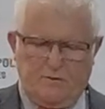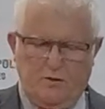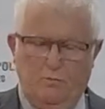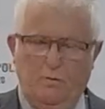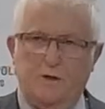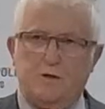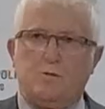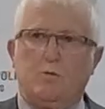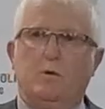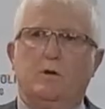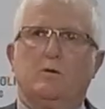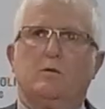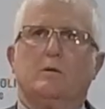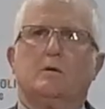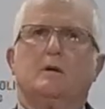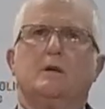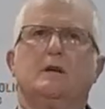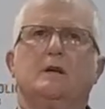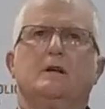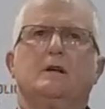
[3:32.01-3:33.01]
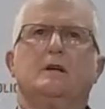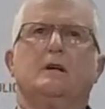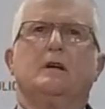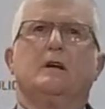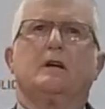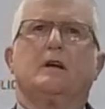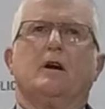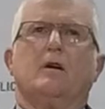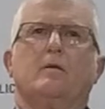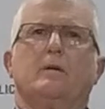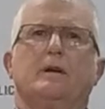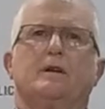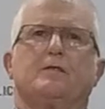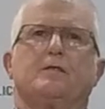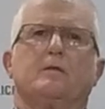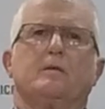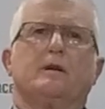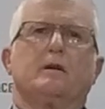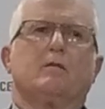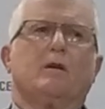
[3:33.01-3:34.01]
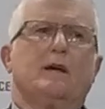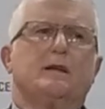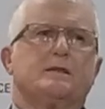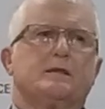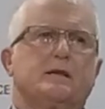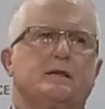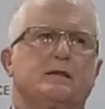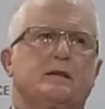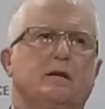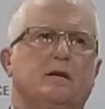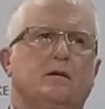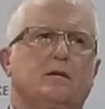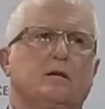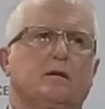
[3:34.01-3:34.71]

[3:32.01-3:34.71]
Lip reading: which will go into in great detail